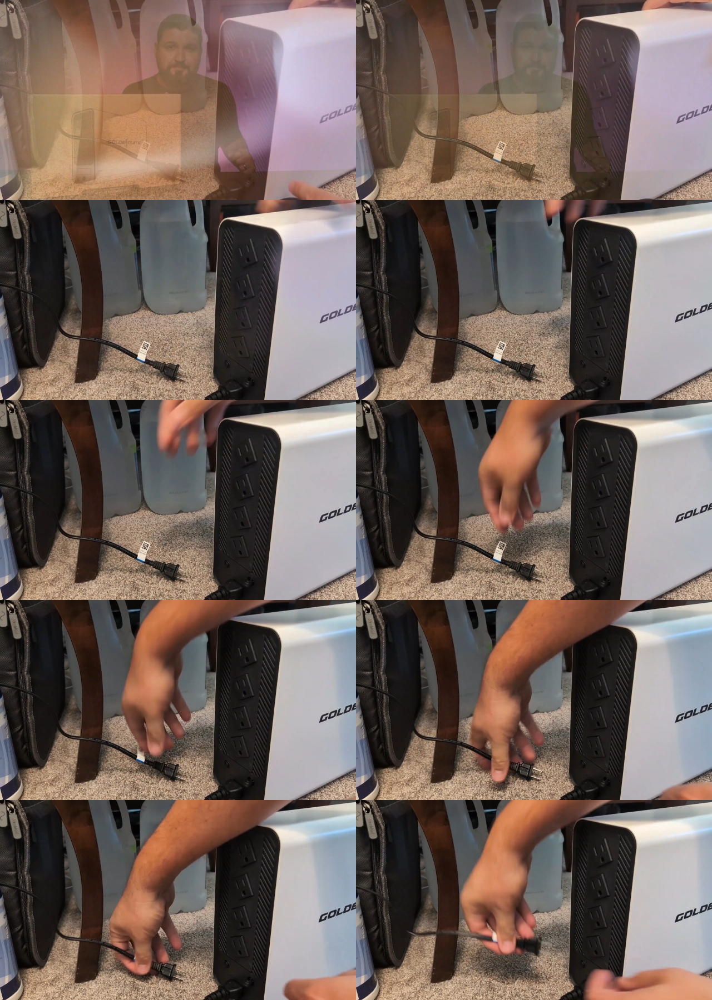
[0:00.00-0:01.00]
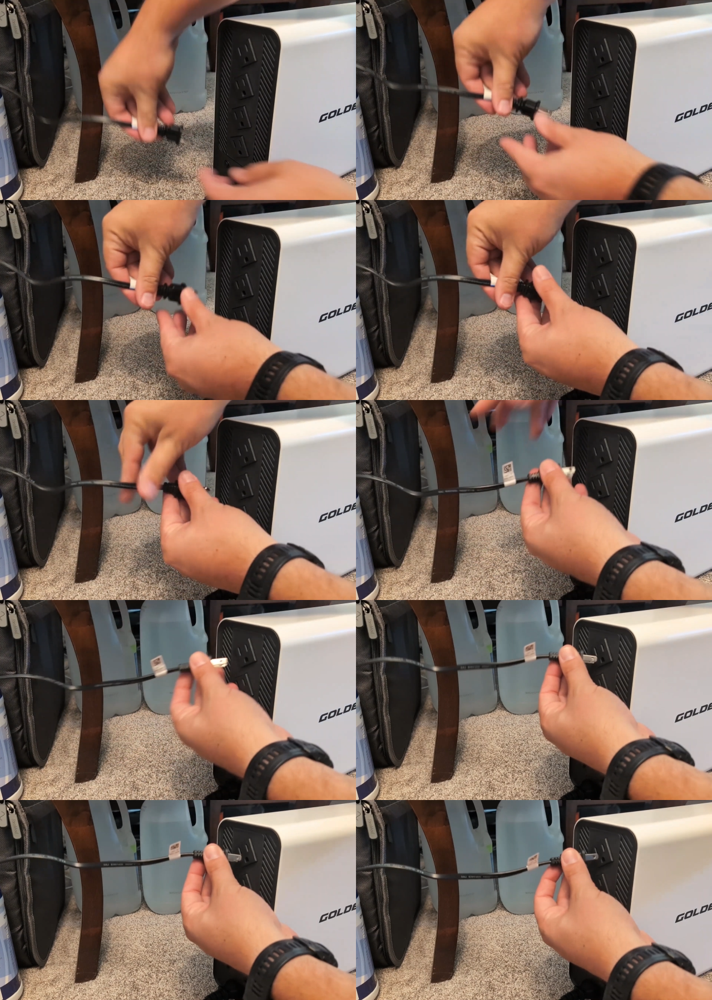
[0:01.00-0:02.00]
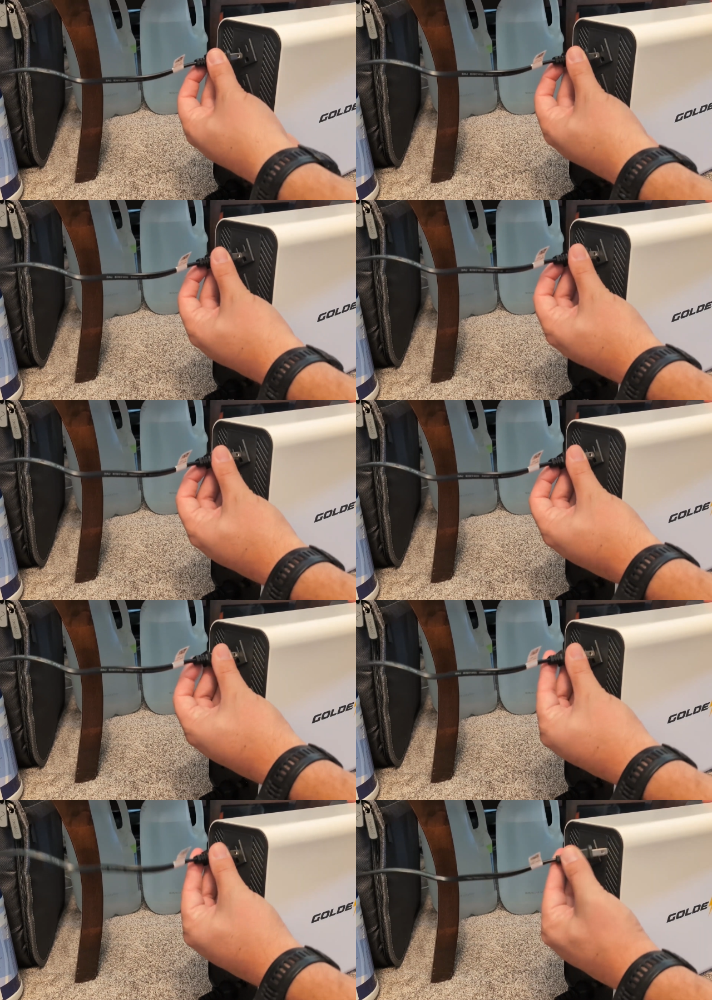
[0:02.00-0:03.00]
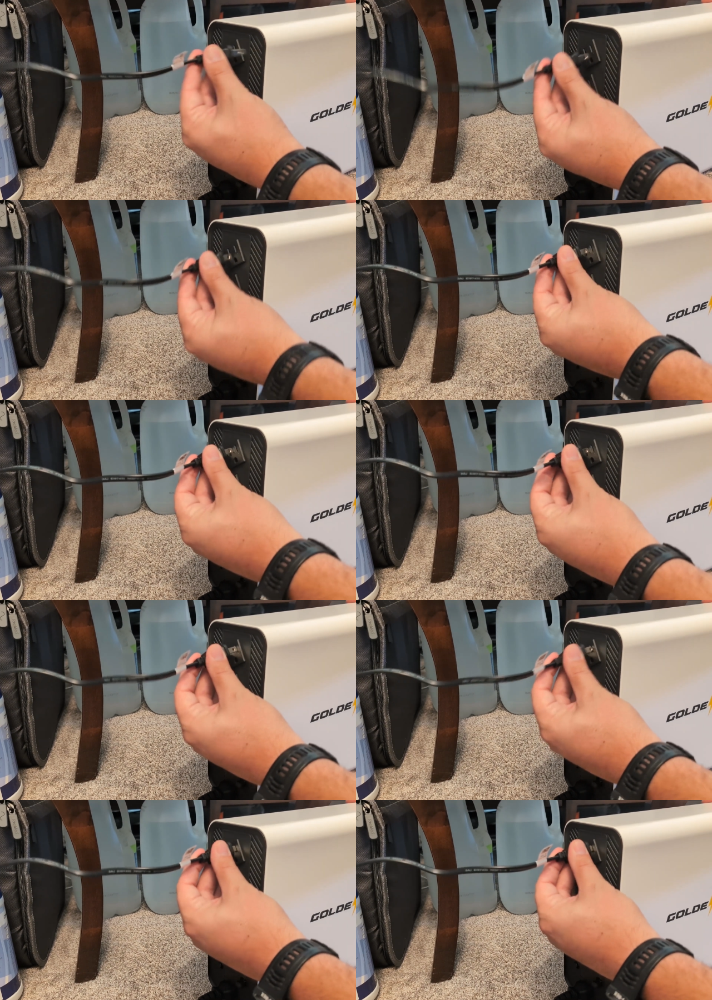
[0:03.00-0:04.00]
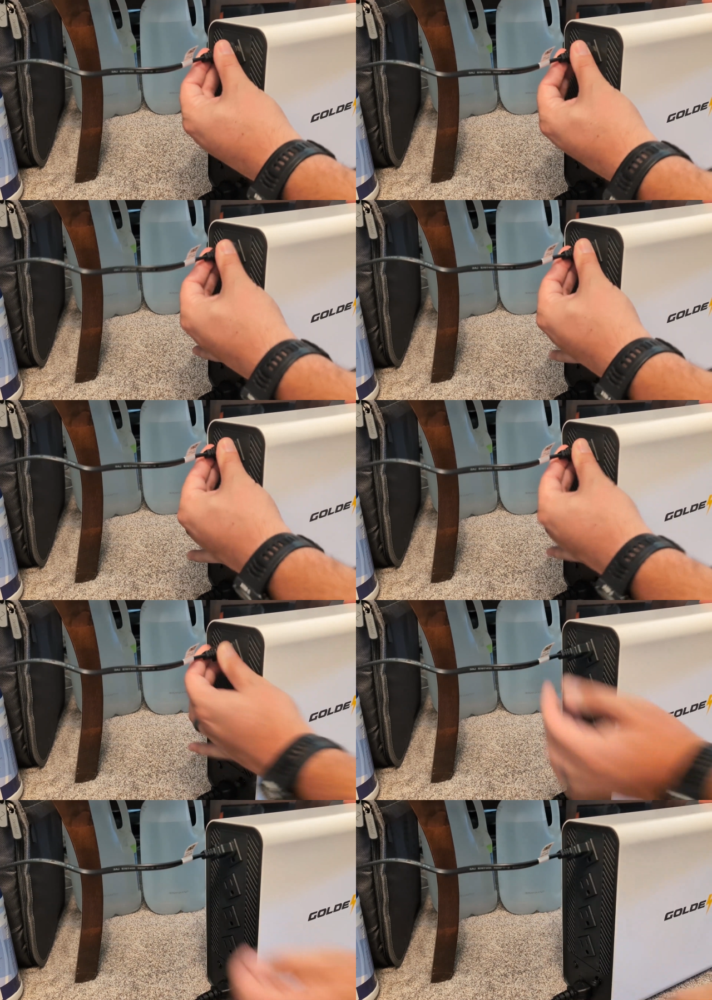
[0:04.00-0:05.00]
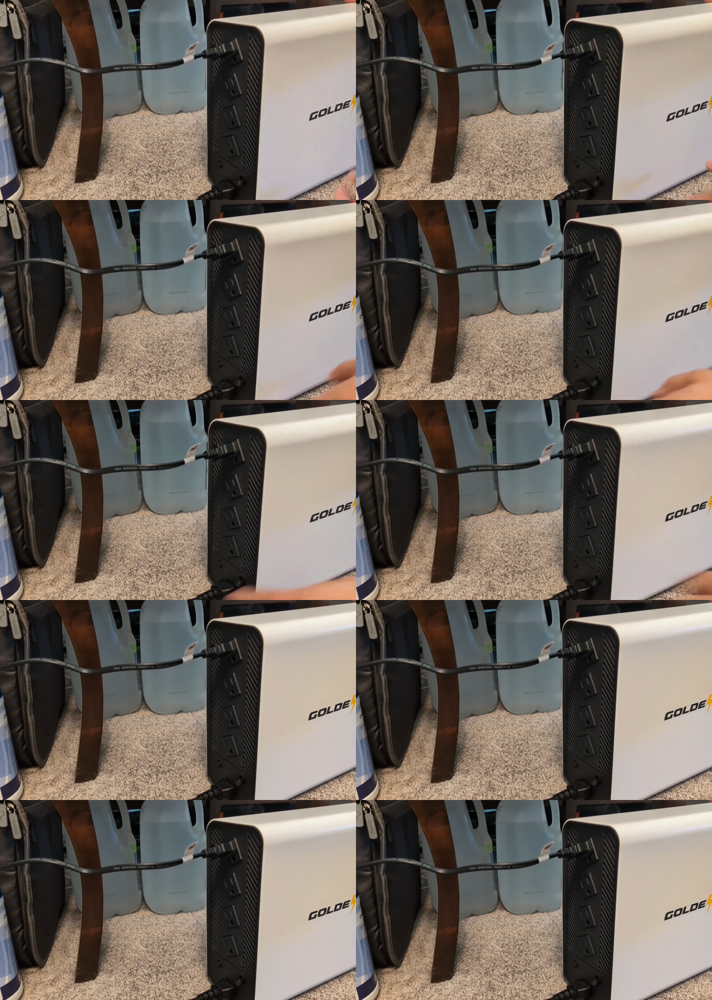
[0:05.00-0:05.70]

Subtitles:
(no speaker visible)